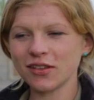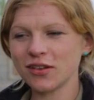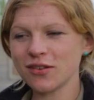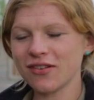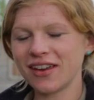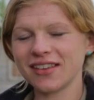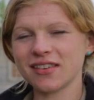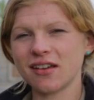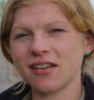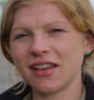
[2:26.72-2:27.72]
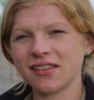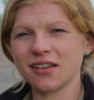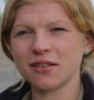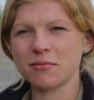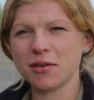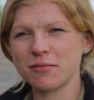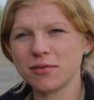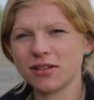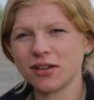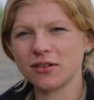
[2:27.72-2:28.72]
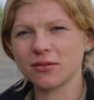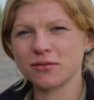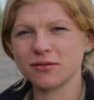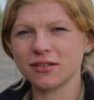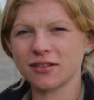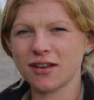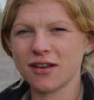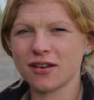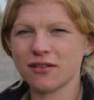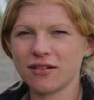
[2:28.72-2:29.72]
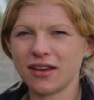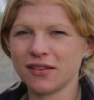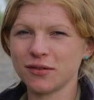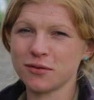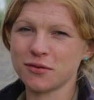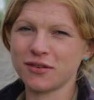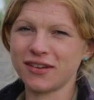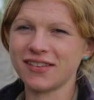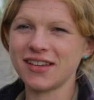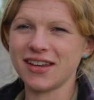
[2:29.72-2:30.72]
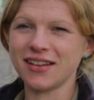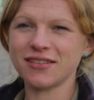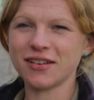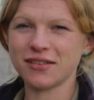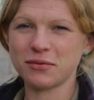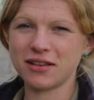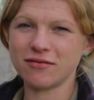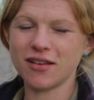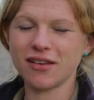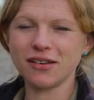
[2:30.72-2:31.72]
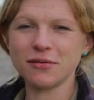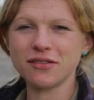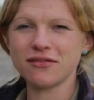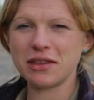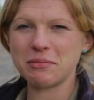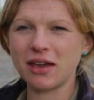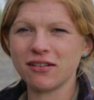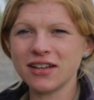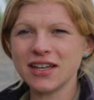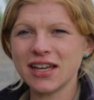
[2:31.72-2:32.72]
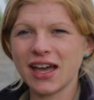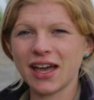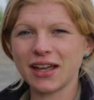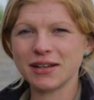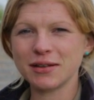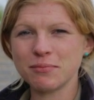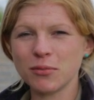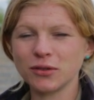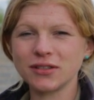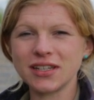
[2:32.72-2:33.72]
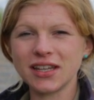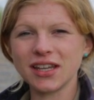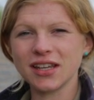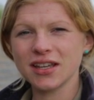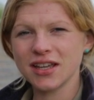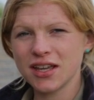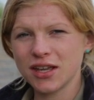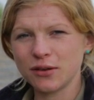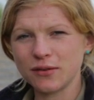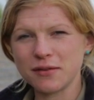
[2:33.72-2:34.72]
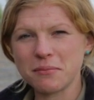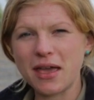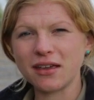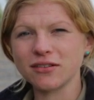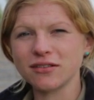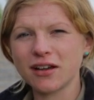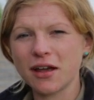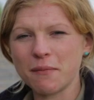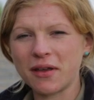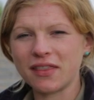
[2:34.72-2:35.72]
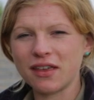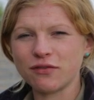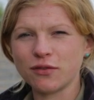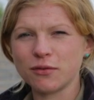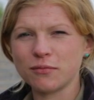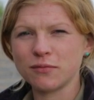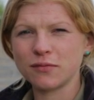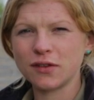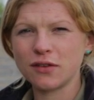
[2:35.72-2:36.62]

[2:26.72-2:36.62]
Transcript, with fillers: two cranes that are nesting at the moment are called uh, Chris or Christine, because we learnt it was a female, and Monty, who's the male. Um, and they're from